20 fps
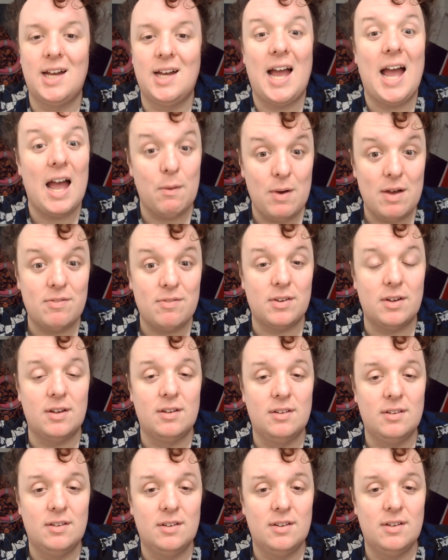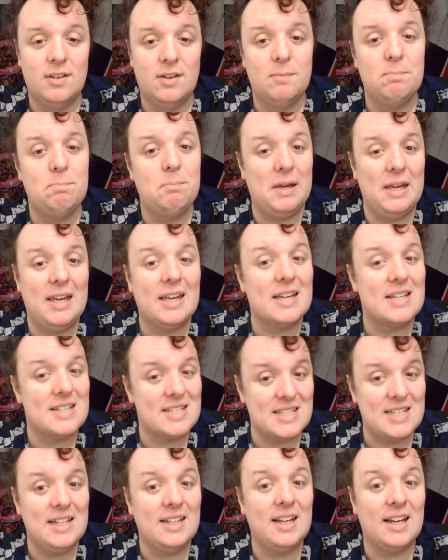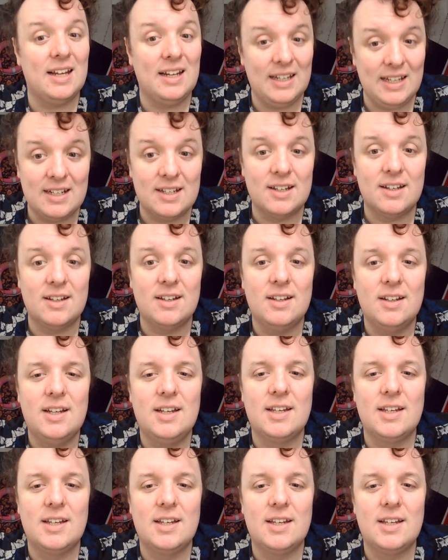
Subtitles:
However, being a senior leader